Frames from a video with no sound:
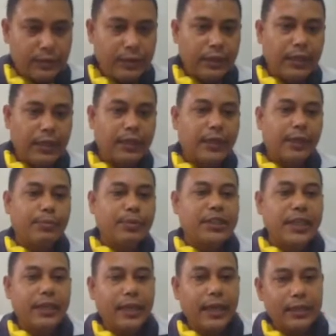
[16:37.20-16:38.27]
capital
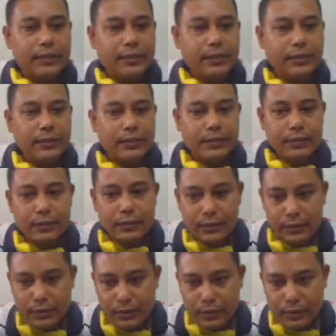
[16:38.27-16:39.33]
S.
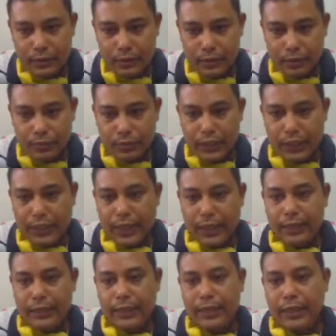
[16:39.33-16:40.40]
So we'll
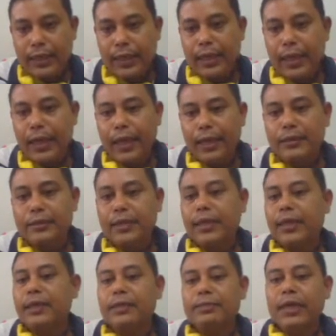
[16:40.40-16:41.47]
get A is an
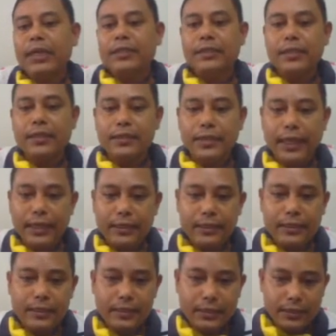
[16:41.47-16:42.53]
element in the set
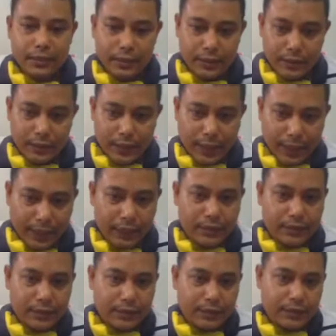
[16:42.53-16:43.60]

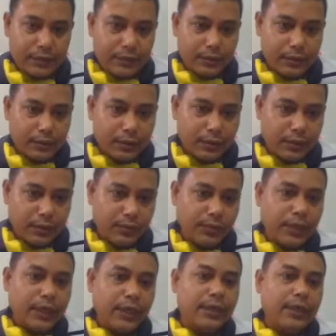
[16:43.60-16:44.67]
S. We
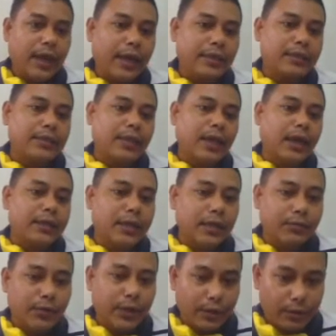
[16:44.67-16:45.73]
can write it other
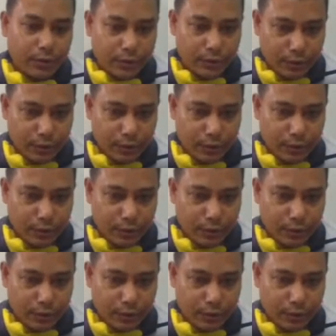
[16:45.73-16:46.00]
way also.